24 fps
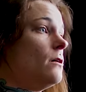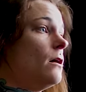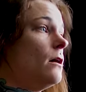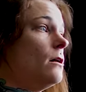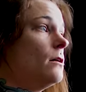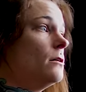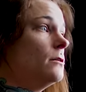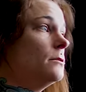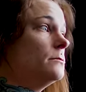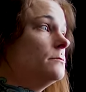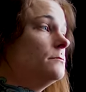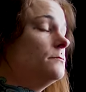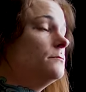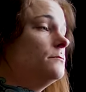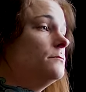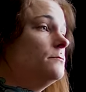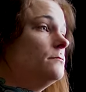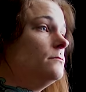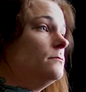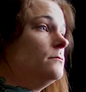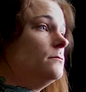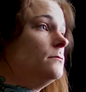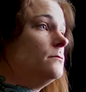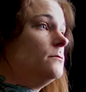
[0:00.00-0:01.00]

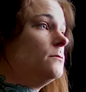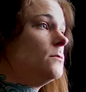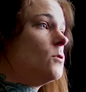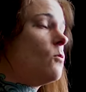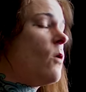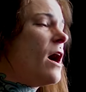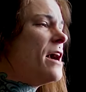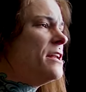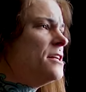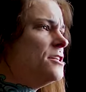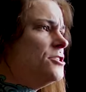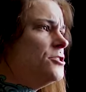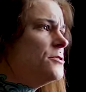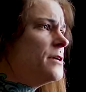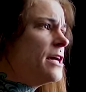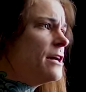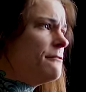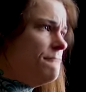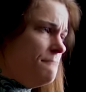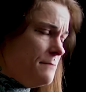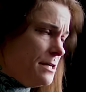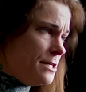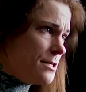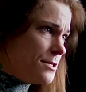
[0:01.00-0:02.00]
Why did you
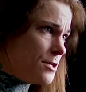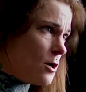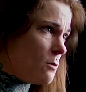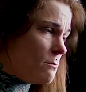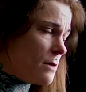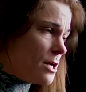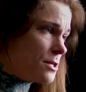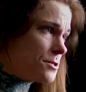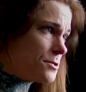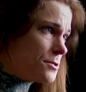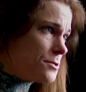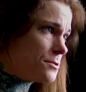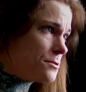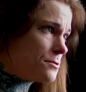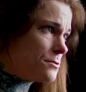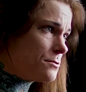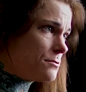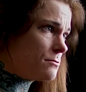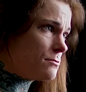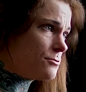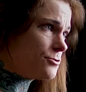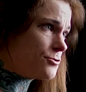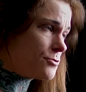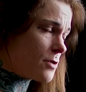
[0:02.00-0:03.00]
give me so much
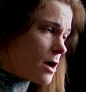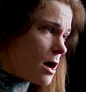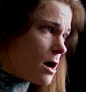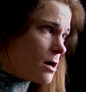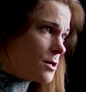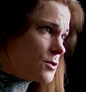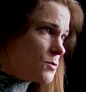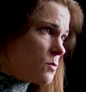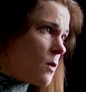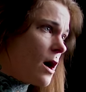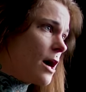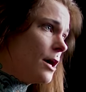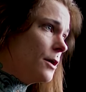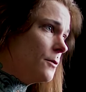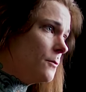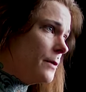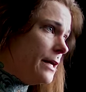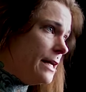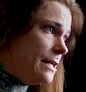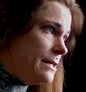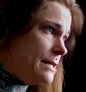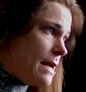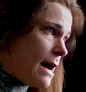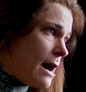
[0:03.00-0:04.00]
drugs? Why are
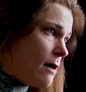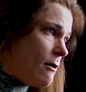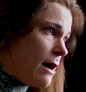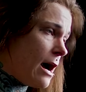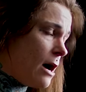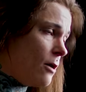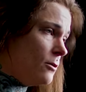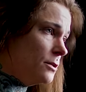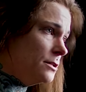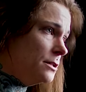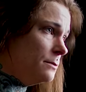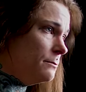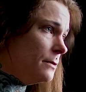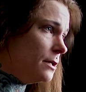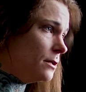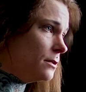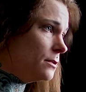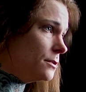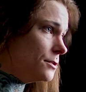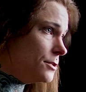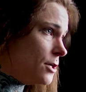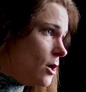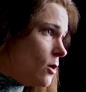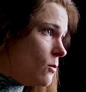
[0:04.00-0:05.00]
we now out in the
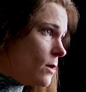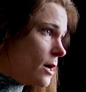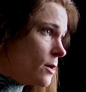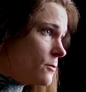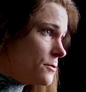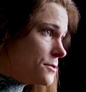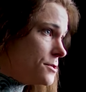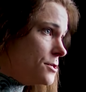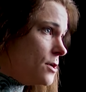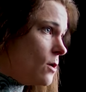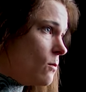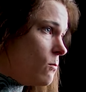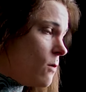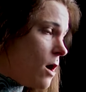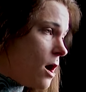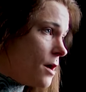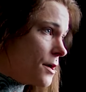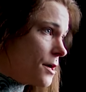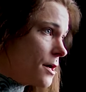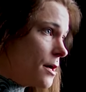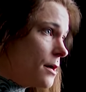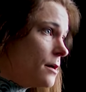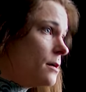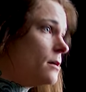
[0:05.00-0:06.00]
middle of nowhere with no
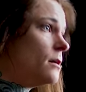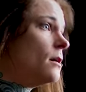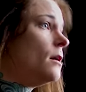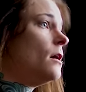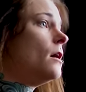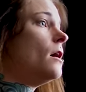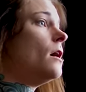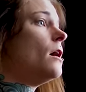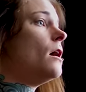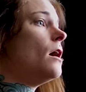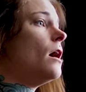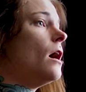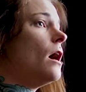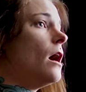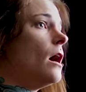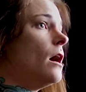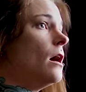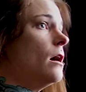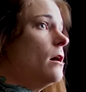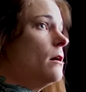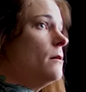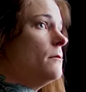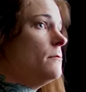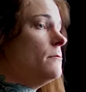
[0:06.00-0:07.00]
water?
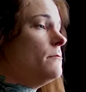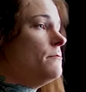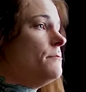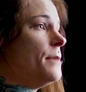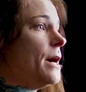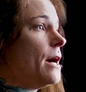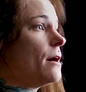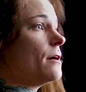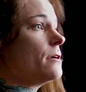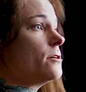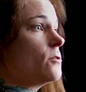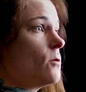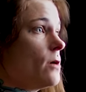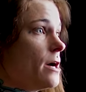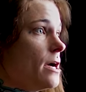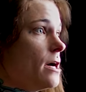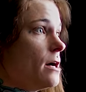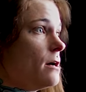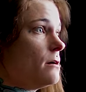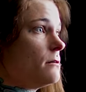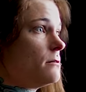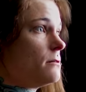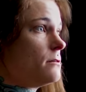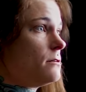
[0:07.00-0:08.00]

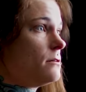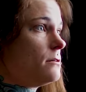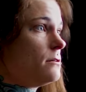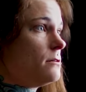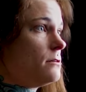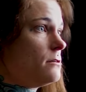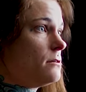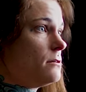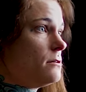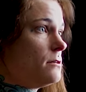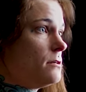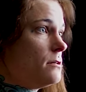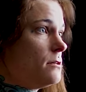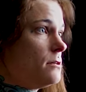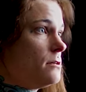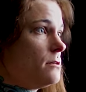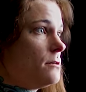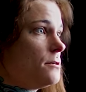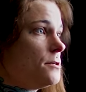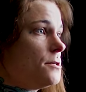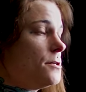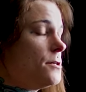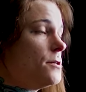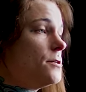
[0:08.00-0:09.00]
Paranoia.
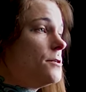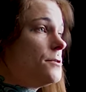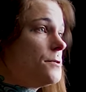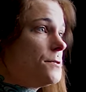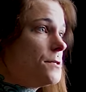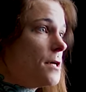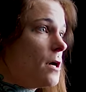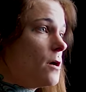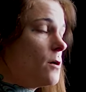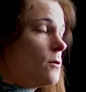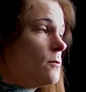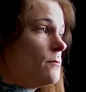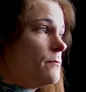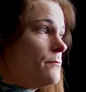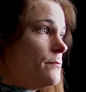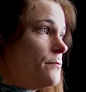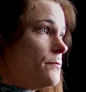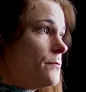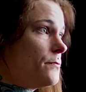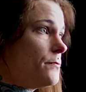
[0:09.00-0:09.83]
So